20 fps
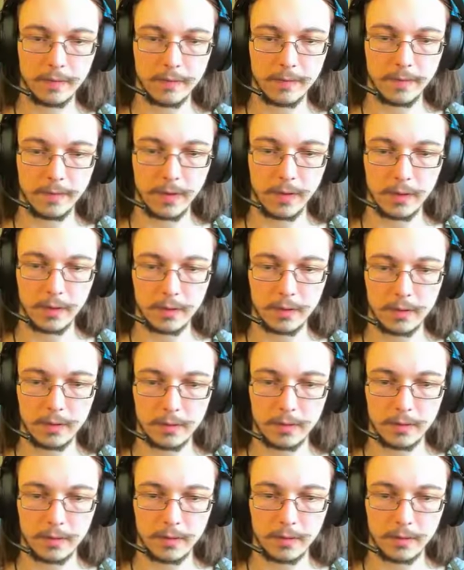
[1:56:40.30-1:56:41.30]
Fine
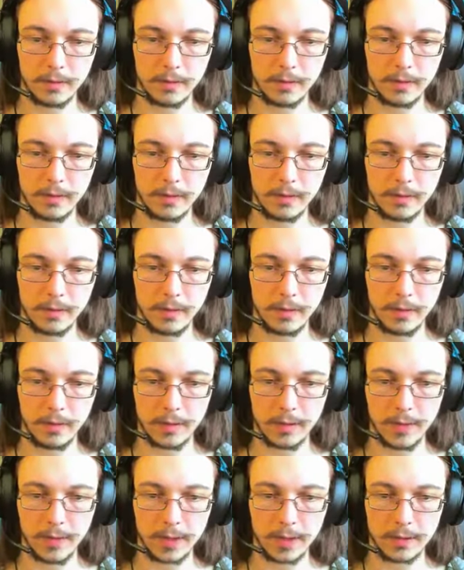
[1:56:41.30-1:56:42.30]
i am
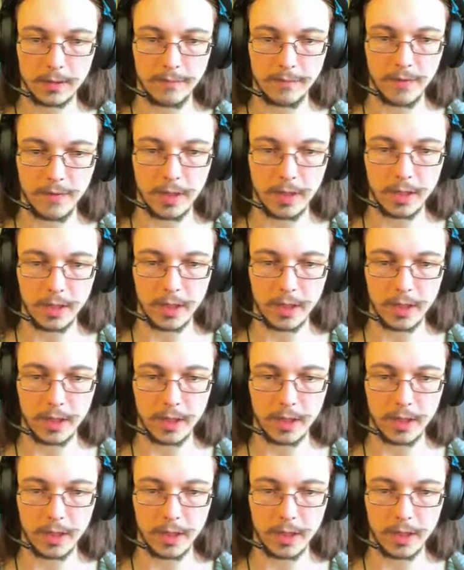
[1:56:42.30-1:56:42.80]
gonna make us a freaking